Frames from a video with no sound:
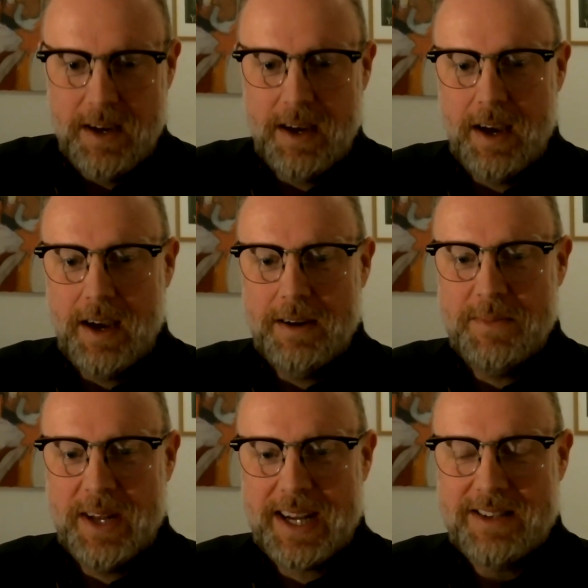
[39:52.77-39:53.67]
uh,
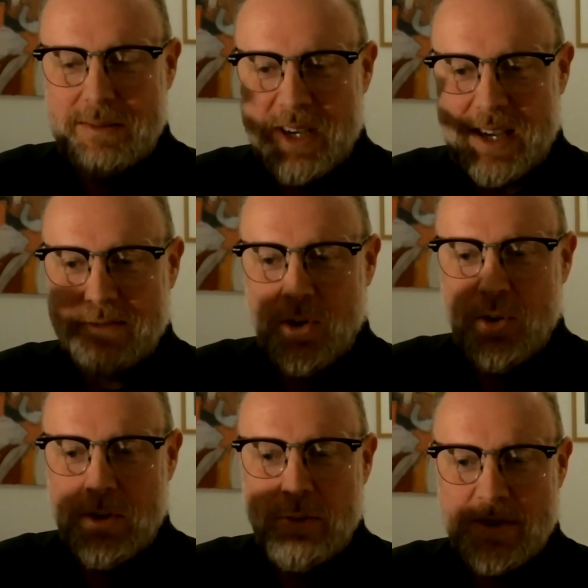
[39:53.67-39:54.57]
and actually be kind of
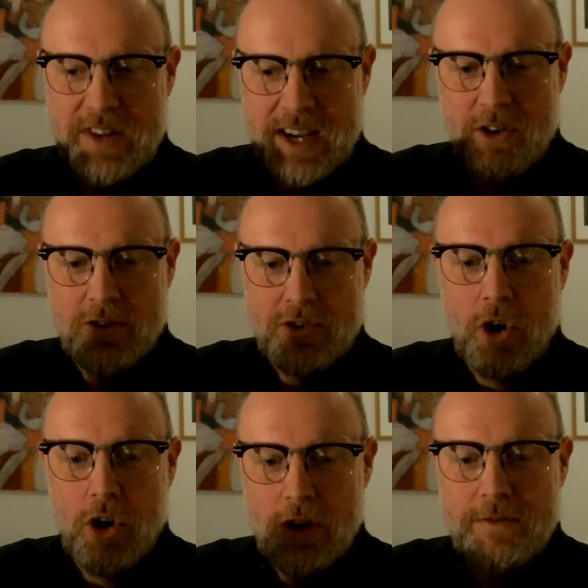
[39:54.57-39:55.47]
on, almost like on
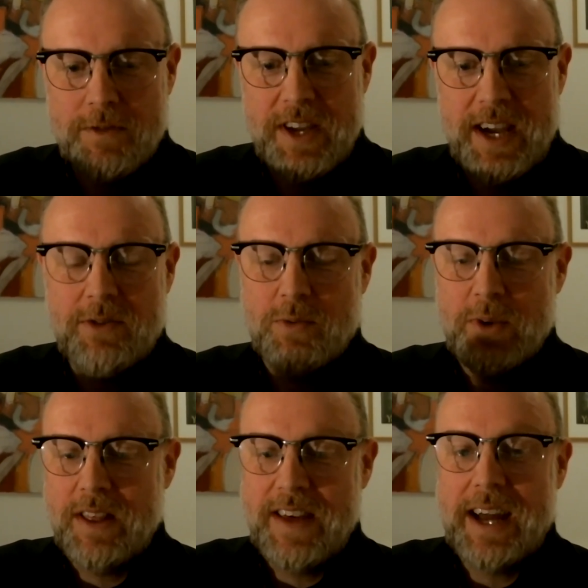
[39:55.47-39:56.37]
call for that, or
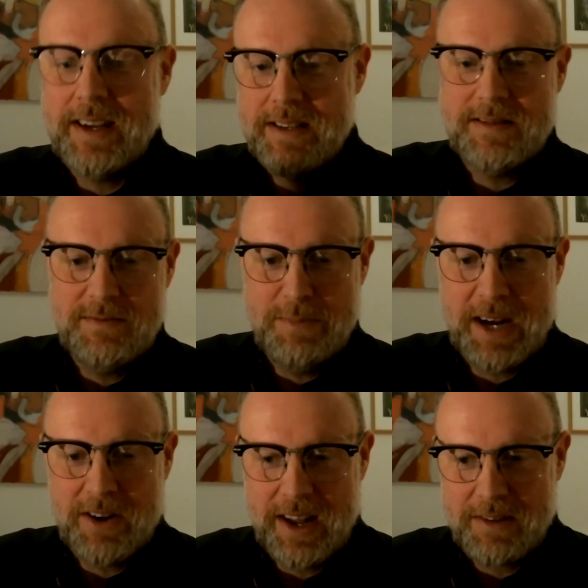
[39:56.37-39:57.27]
whether that is
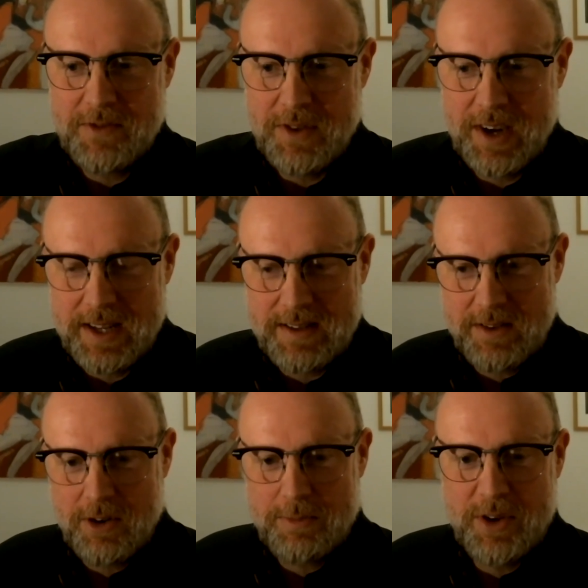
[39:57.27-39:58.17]
better left to the IT
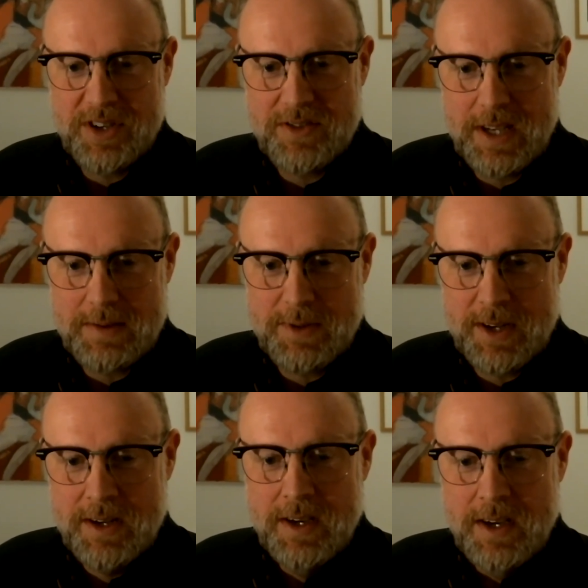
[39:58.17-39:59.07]
or operation teams. But
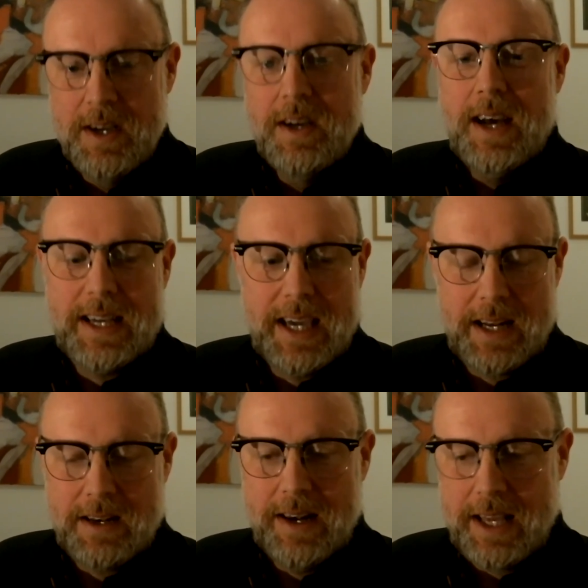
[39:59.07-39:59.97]

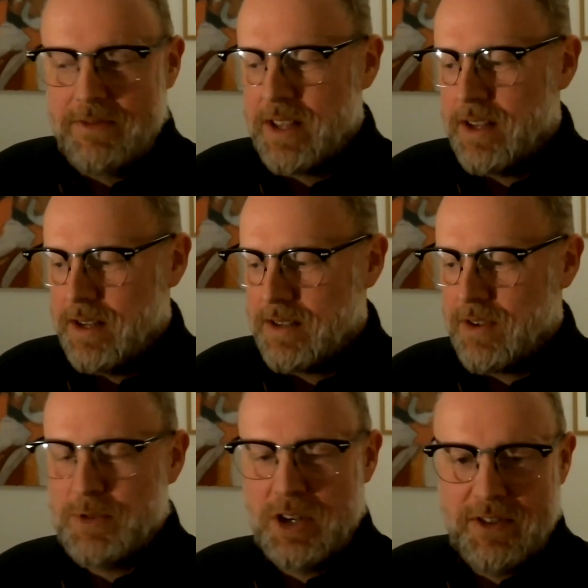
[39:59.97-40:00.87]
again, leaving the
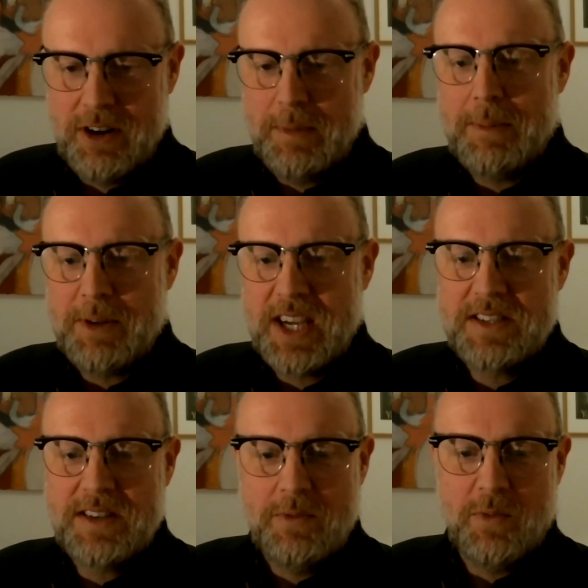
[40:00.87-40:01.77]
description of an
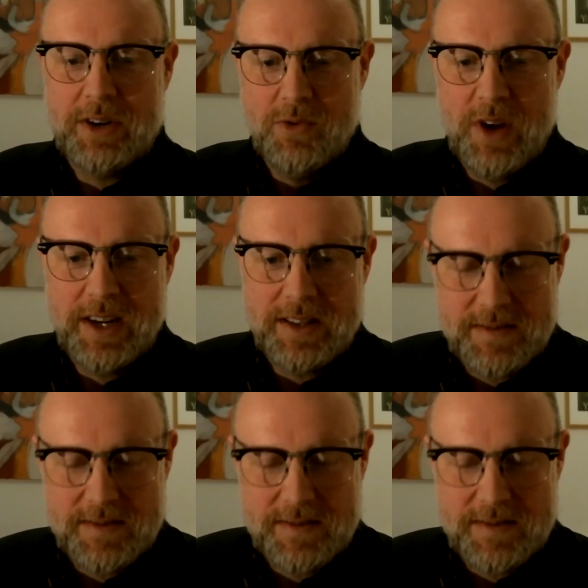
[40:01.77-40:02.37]
application and where to run it,